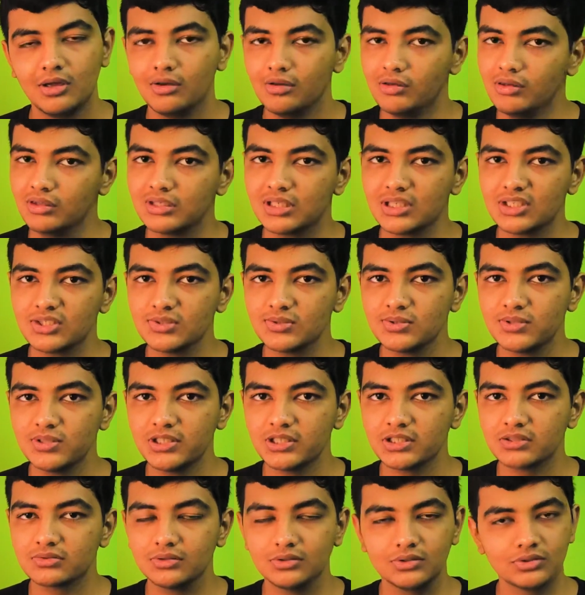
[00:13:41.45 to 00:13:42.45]
We'll catch you in the
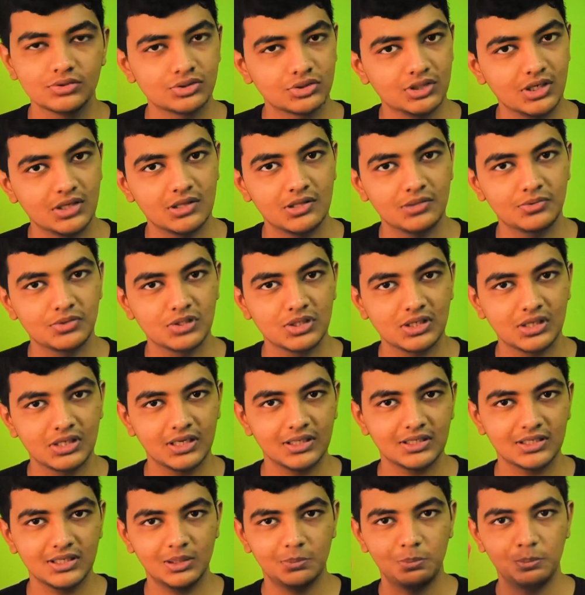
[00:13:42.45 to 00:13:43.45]
next video. Stay safe, stay
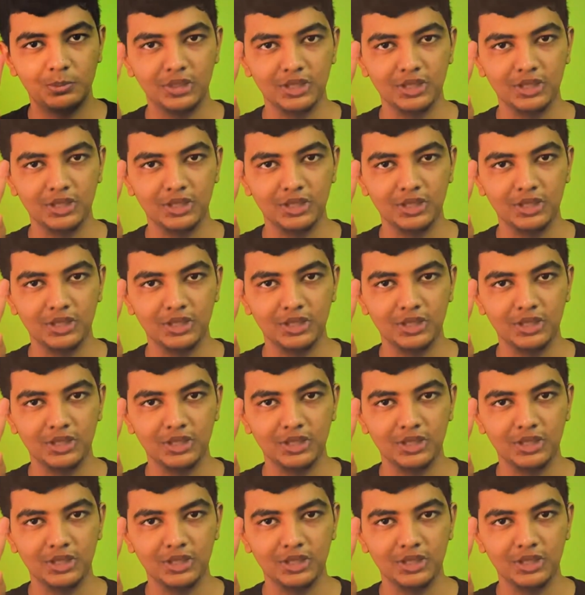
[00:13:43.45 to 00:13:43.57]
connected.